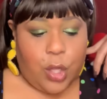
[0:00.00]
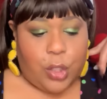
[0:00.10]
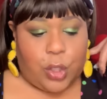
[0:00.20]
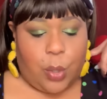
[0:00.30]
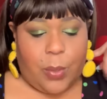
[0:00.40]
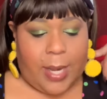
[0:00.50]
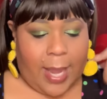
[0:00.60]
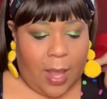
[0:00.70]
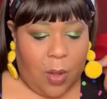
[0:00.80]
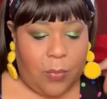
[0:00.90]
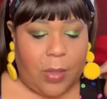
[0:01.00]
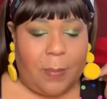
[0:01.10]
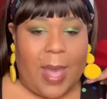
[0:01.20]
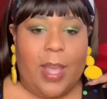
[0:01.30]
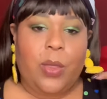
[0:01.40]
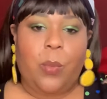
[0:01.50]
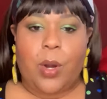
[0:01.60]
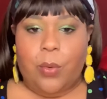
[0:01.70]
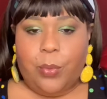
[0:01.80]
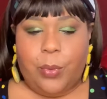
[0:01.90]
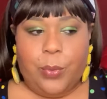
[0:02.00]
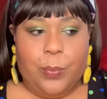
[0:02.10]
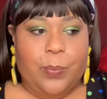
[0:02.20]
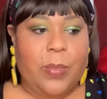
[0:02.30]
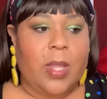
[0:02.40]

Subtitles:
So now they're back in the workroom.